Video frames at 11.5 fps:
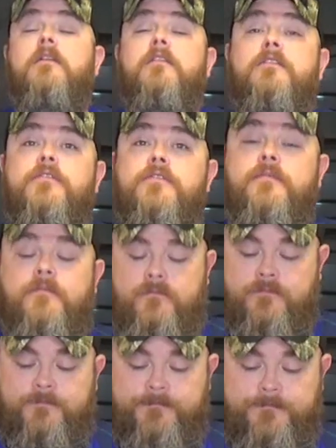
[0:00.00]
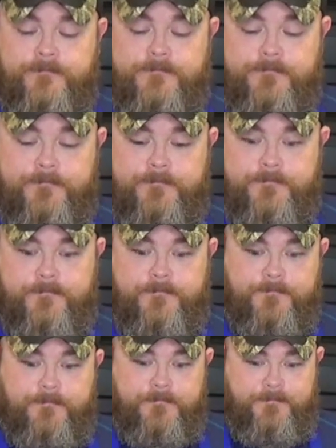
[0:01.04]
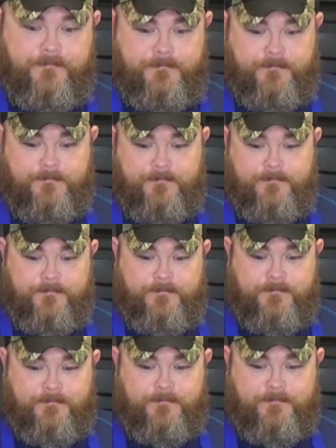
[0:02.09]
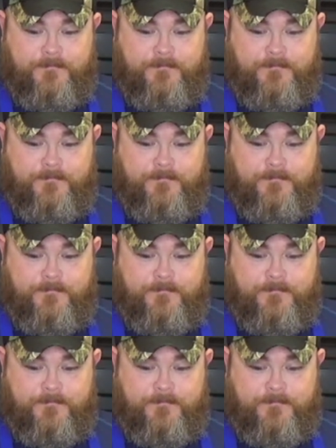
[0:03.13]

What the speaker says: (silence)